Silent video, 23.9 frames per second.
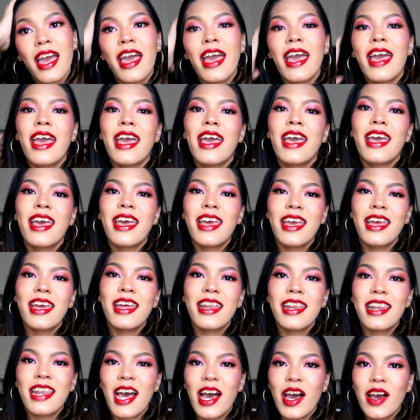
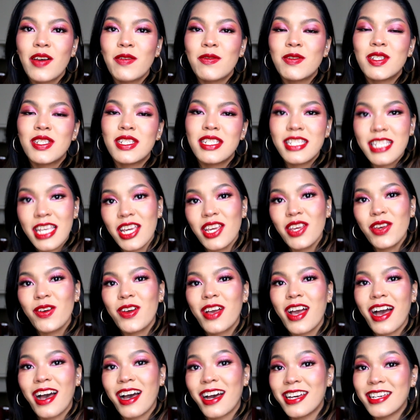and I will see you
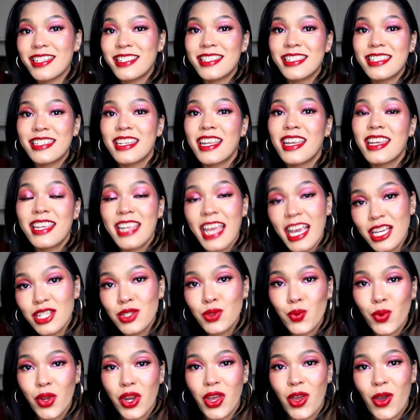guys in the next
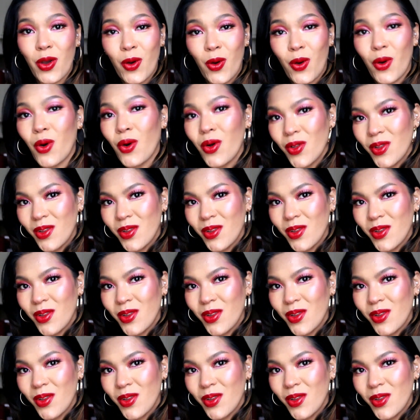video.